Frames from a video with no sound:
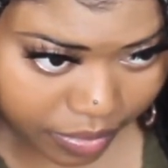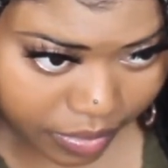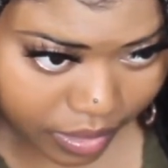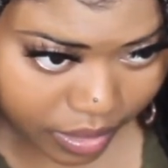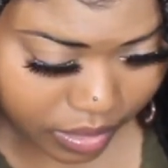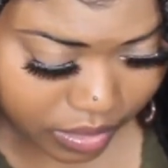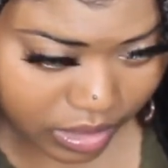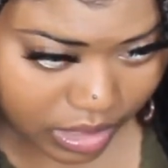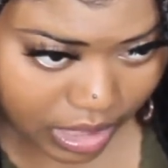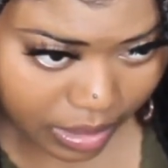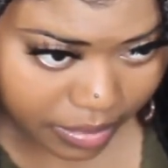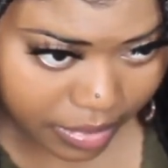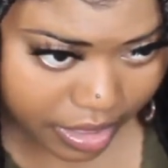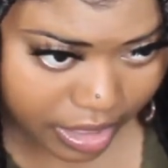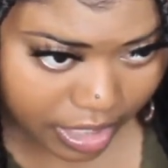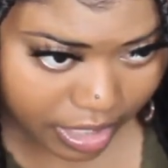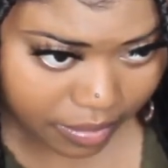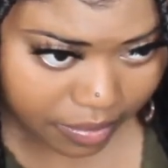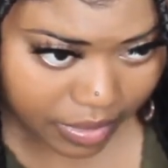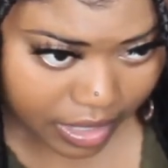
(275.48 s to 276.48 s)
on some of
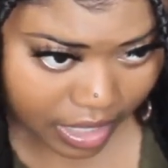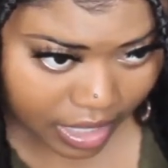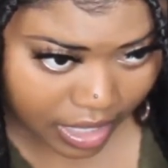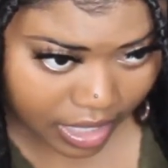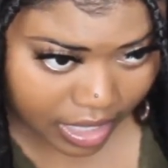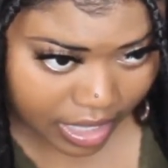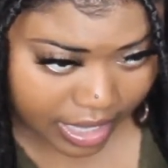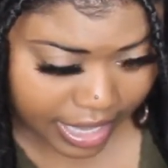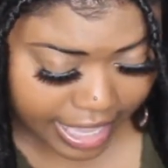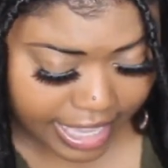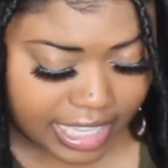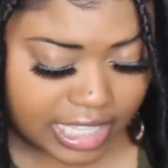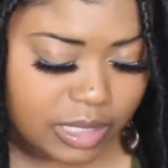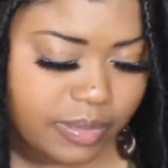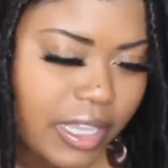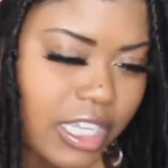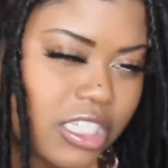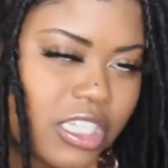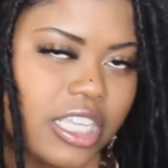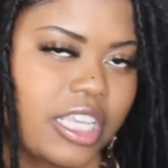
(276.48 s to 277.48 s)
them. Like,
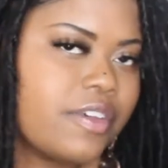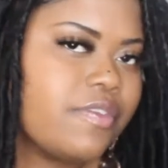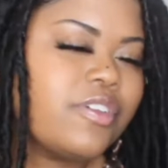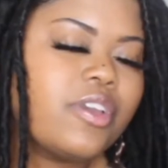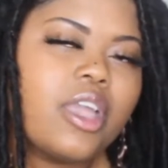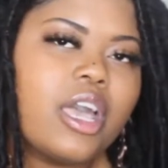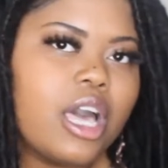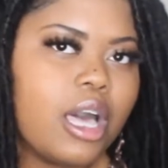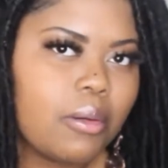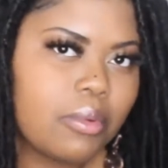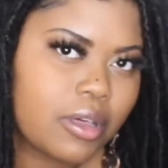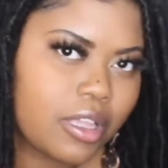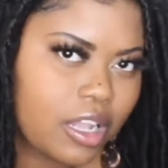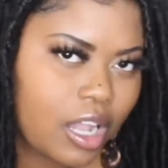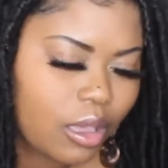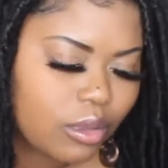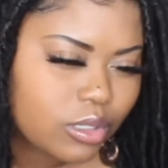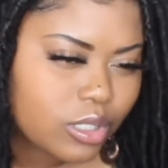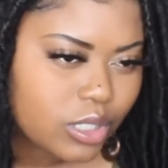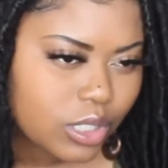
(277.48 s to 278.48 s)
especially if you're up
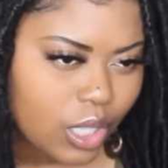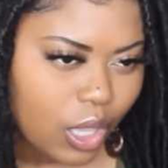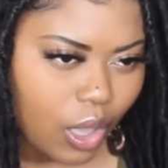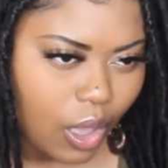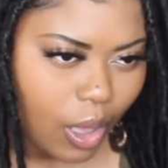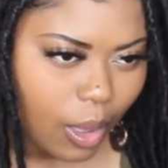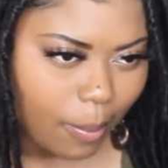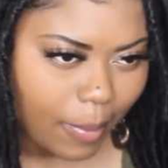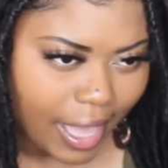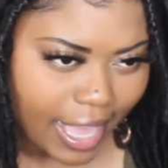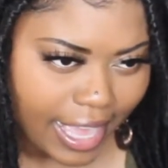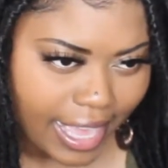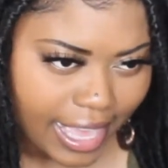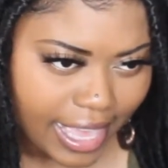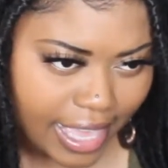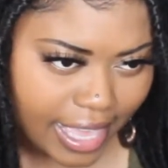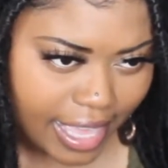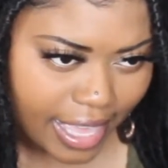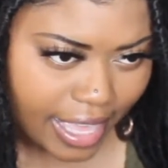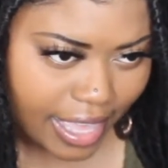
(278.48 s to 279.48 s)
close on my
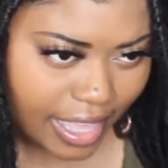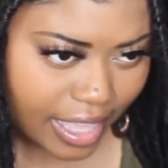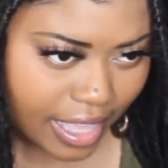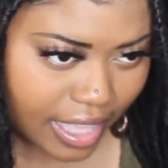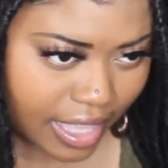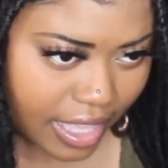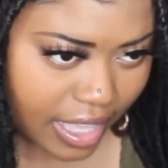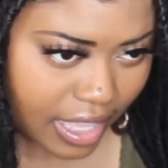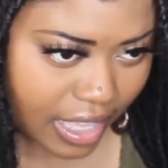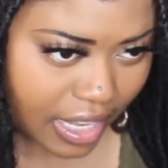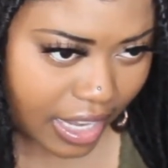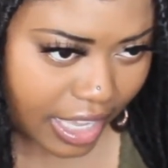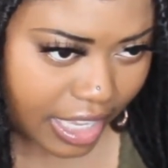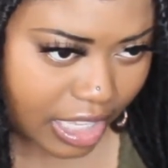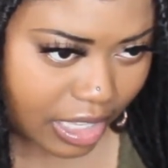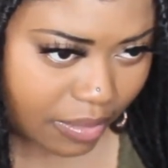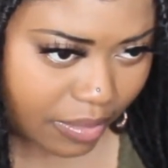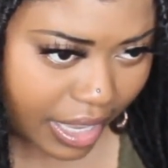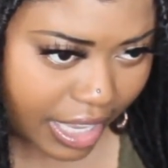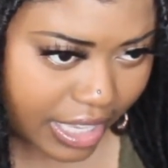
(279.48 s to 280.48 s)
head,
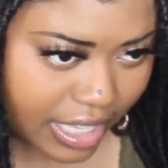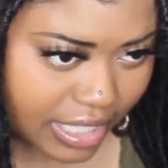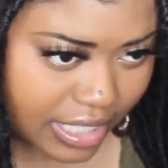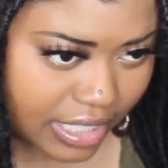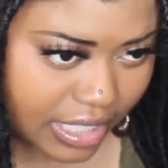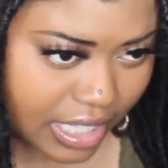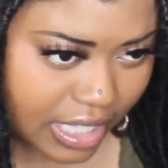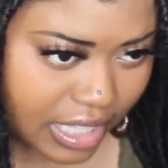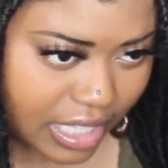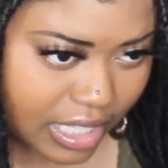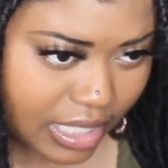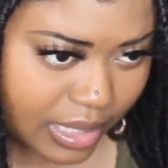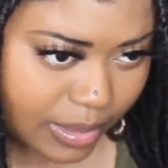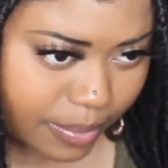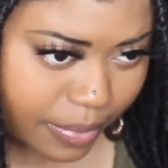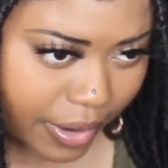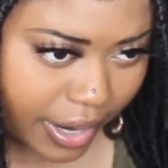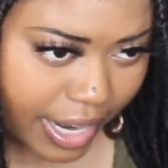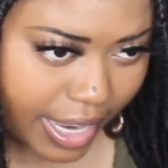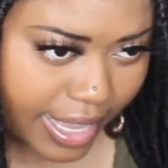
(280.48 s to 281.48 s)
like you might can see these
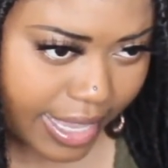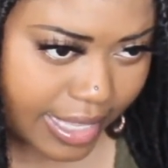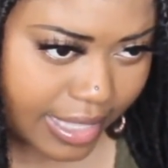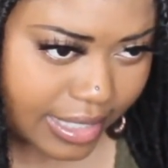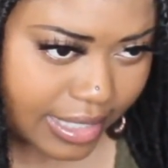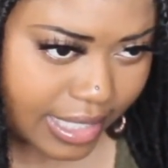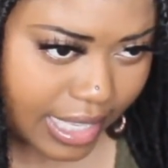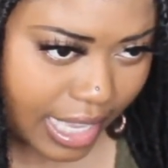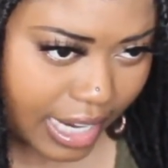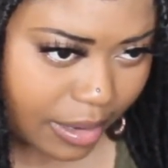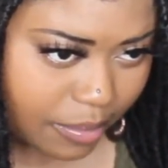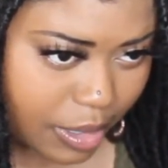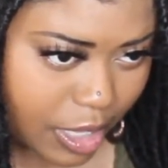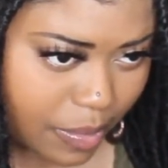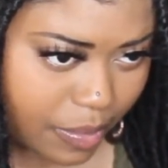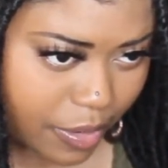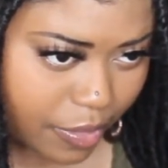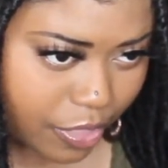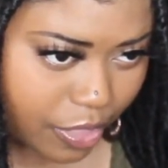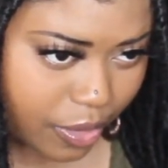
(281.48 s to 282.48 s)
braids kind of
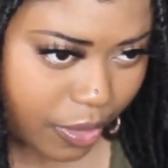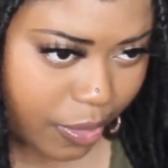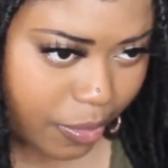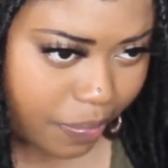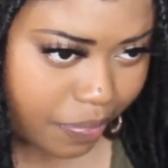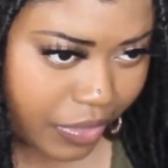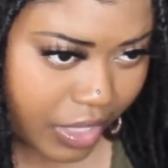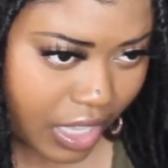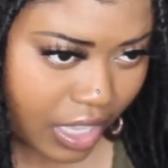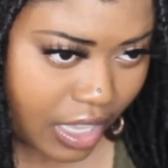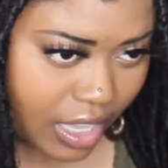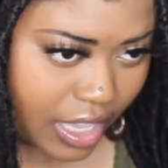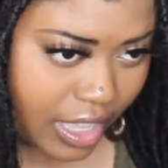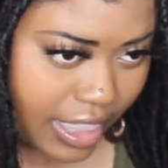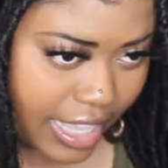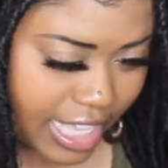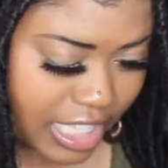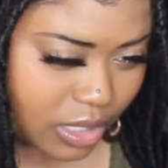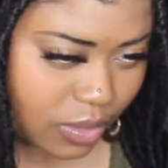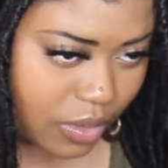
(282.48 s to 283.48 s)
peeping through,
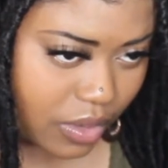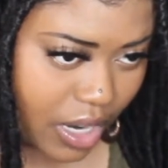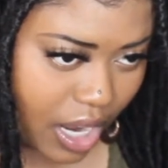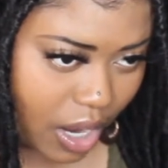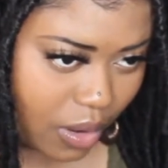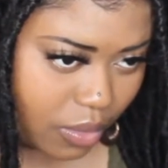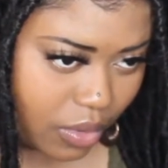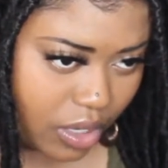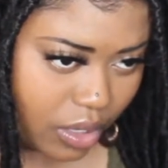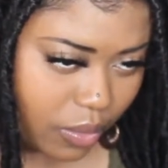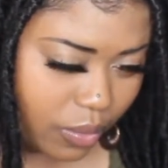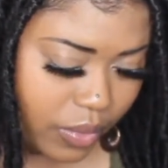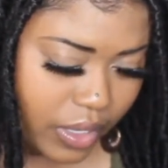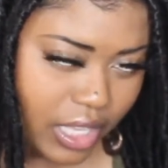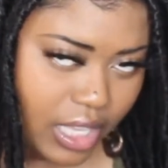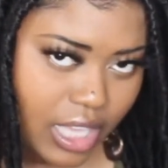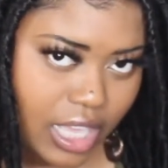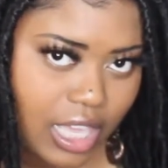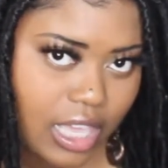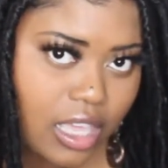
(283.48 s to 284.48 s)
and that's where I would have
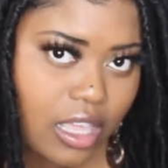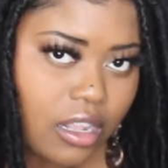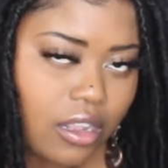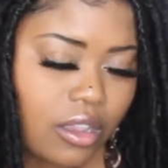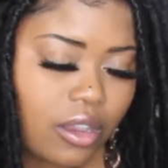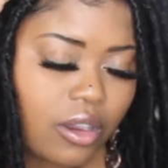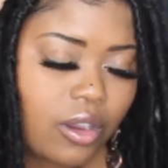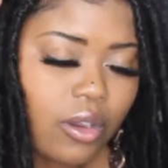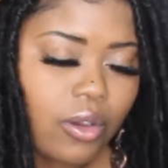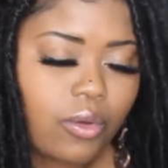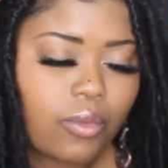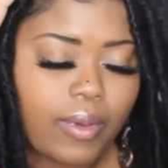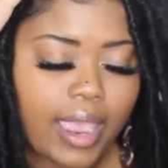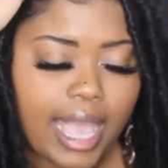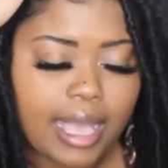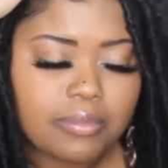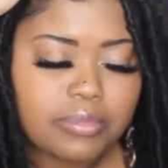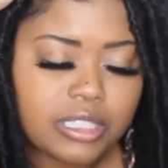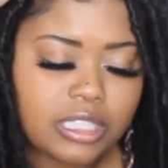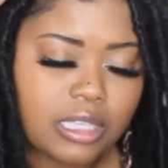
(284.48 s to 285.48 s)
went and
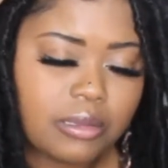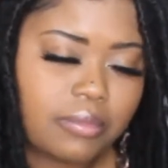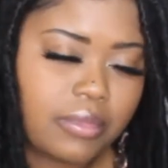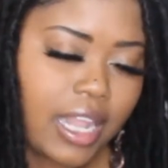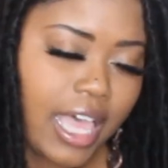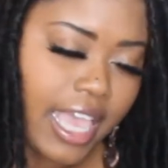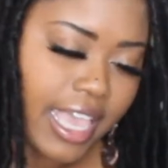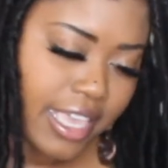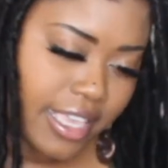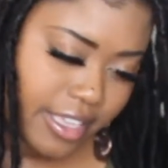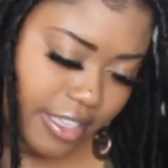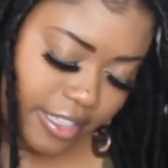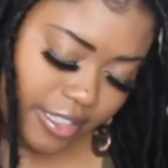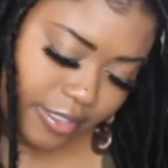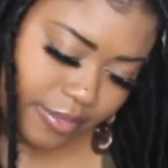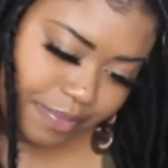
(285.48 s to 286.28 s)
wrapped some like